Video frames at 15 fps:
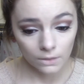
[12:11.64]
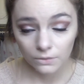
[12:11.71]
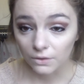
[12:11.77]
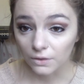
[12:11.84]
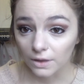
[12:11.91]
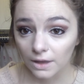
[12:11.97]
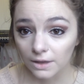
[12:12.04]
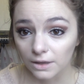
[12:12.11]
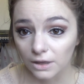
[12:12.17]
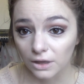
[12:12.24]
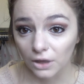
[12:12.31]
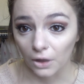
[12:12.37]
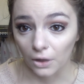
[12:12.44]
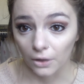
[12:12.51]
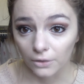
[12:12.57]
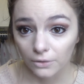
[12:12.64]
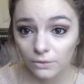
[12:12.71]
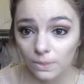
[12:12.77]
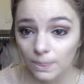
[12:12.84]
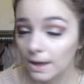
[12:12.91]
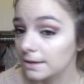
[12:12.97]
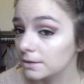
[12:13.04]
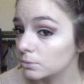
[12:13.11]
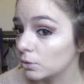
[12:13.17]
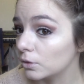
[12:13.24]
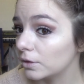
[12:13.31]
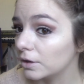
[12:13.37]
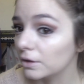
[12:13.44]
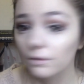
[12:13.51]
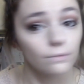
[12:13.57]
So there you go, that is what
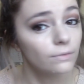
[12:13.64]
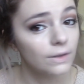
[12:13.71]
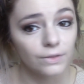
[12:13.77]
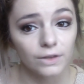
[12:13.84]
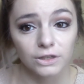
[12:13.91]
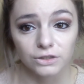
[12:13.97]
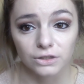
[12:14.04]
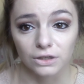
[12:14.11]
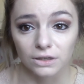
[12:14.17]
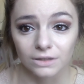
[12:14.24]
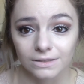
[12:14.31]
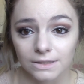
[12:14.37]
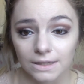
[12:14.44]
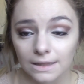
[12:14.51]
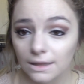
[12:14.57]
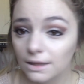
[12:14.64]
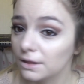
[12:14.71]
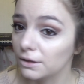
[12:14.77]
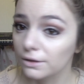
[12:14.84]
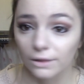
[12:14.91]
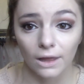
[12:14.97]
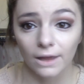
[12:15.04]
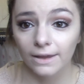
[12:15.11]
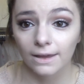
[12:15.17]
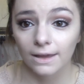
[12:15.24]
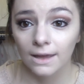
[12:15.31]
the foundation and concealer look like.